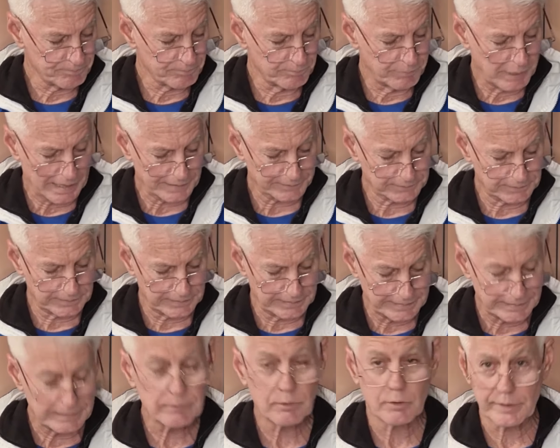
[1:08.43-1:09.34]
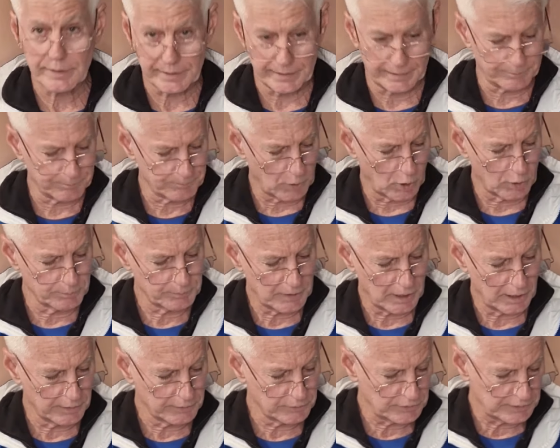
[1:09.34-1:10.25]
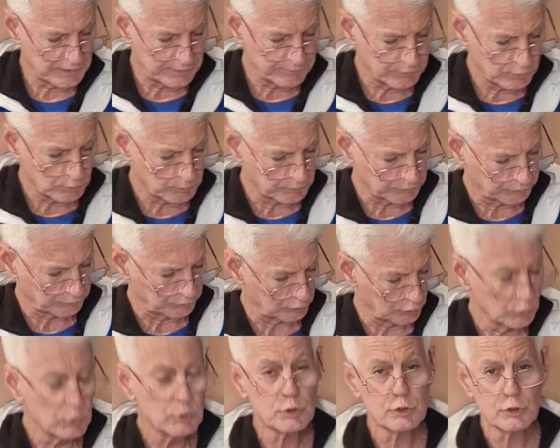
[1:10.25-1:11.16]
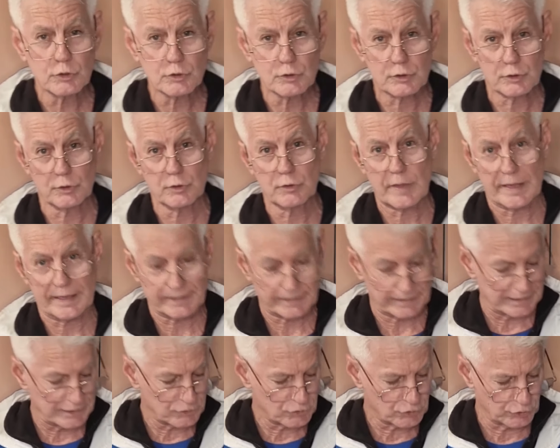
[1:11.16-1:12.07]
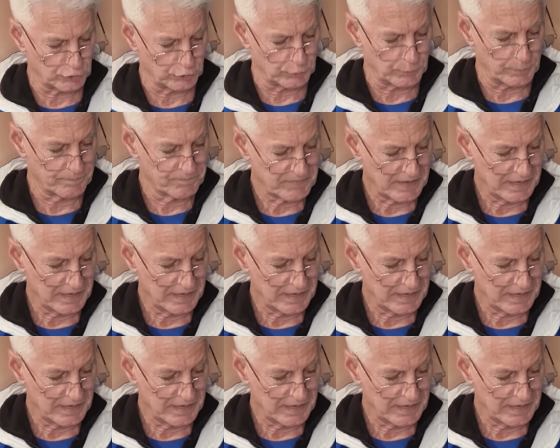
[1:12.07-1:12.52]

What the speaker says: But here I am, I'm going to give you a solution to that issue.